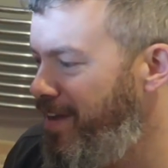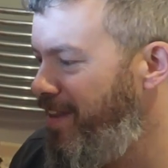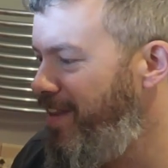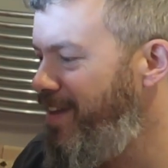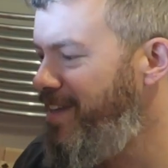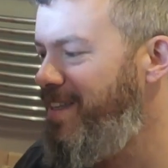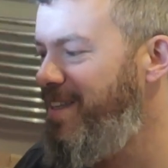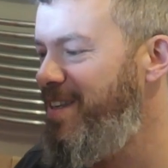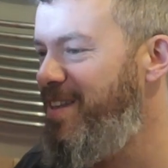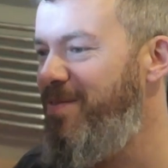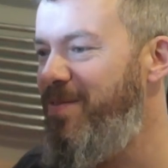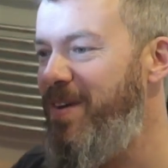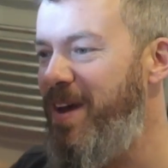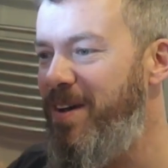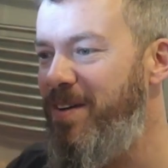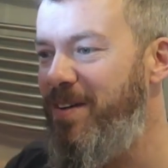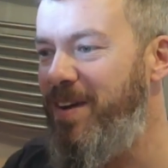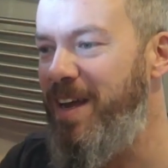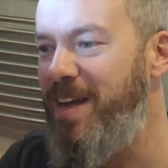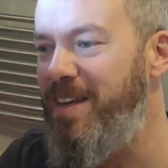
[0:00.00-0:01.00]
This is the
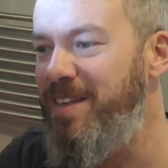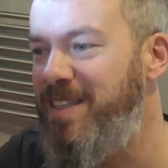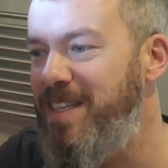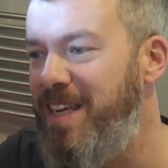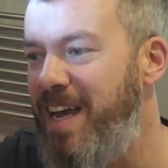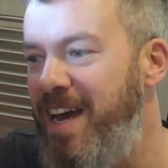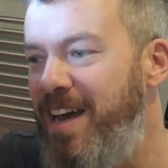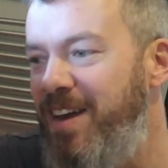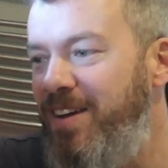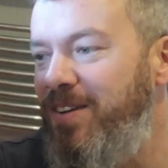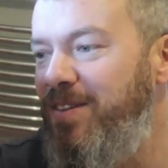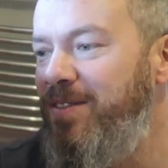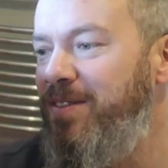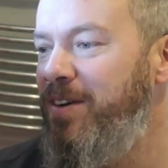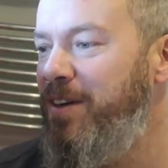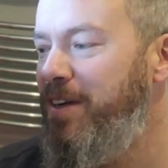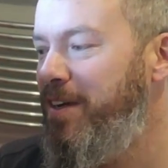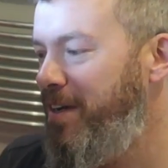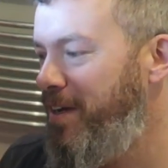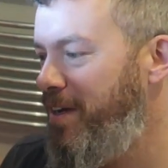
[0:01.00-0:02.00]
bit I'm getting scared of,
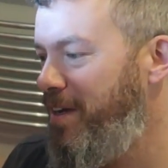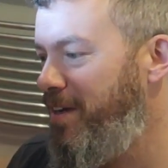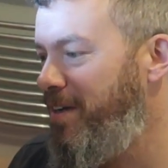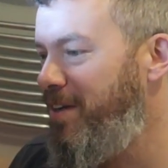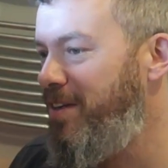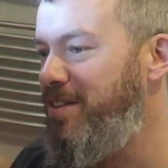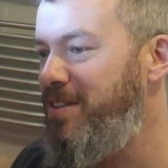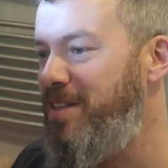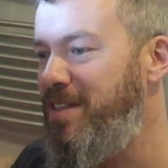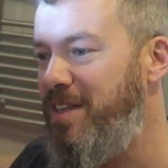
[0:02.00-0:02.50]
because